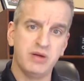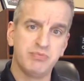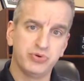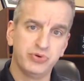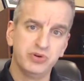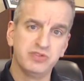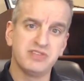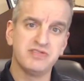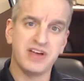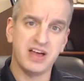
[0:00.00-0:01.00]
prove
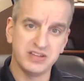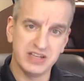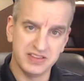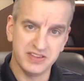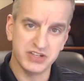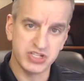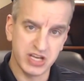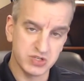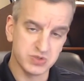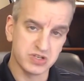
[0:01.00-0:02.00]
and validate that the
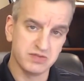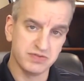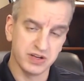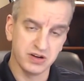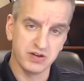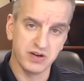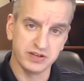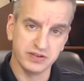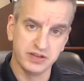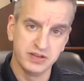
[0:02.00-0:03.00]
change was configured correctly.